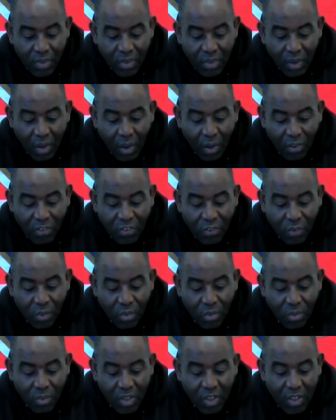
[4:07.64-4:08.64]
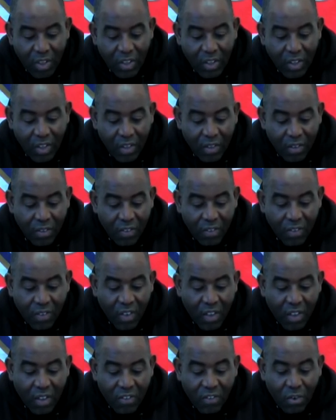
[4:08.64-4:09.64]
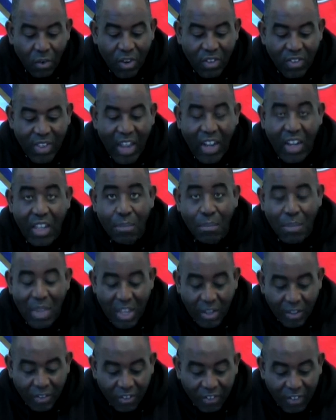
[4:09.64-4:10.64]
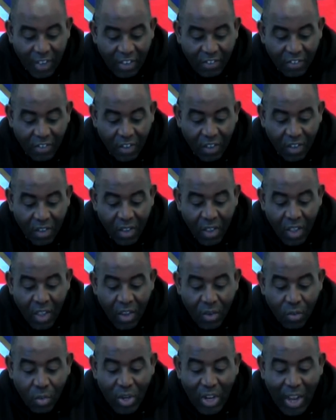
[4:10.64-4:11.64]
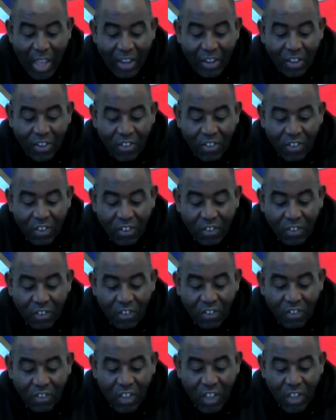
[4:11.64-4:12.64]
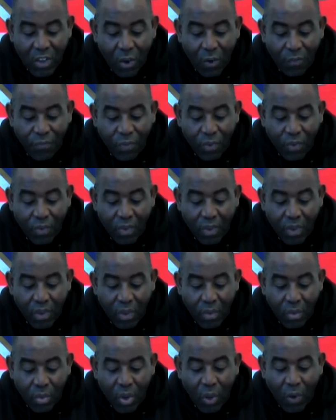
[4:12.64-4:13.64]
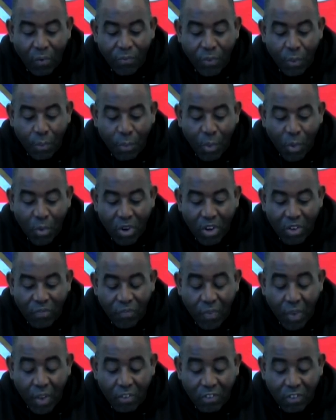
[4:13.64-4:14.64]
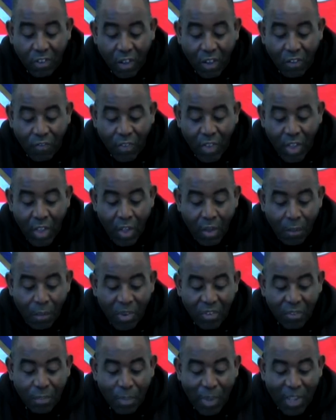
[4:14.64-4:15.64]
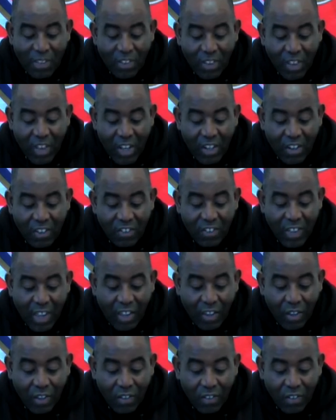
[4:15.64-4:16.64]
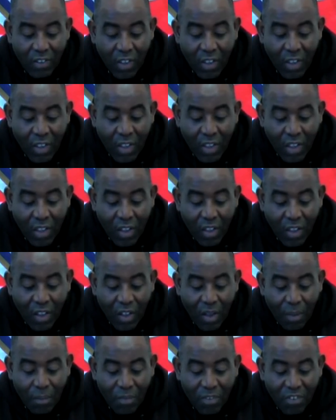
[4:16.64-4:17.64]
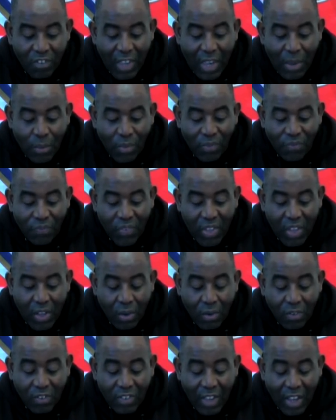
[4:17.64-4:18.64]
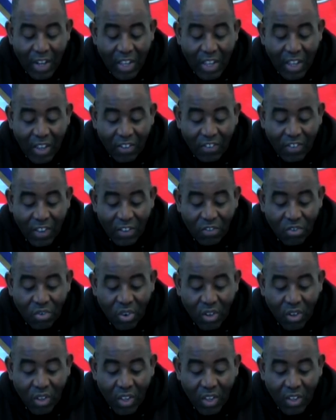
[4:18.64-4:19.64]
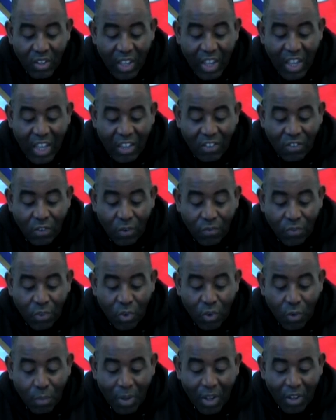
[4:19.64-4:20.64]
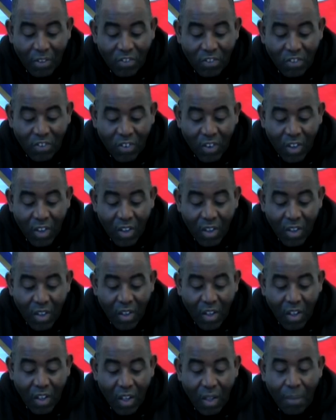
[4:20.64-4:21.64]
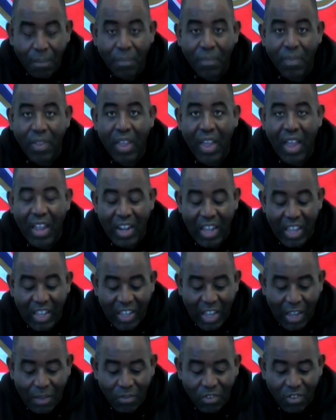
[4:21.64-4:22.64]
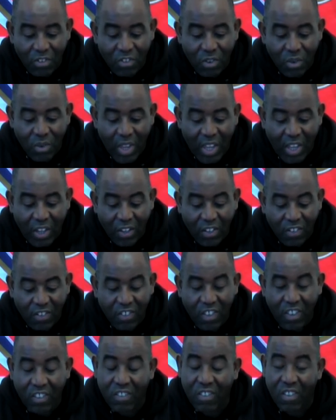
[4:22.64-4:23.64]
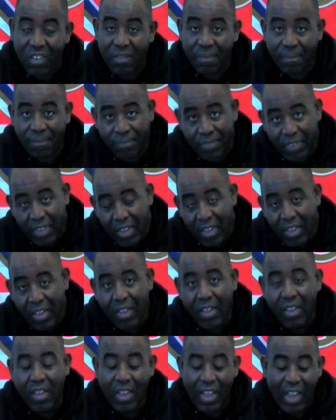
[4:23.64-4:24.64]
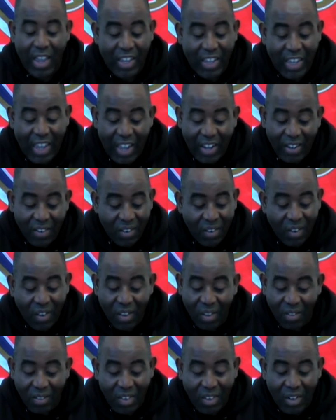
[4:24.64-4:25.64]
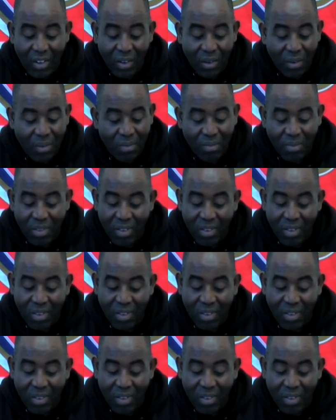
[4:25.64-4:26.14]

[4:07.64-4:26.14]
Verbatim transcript: Arsenal, uh, uh, sorry, Danny Meehan says uh, we lack consistency. Often, we're uh, often poor in the first half, but it's better in the second. Um, same with Theo, Santi, etc. They ease off too much, um, and their games are too inconsistent. Again, you know,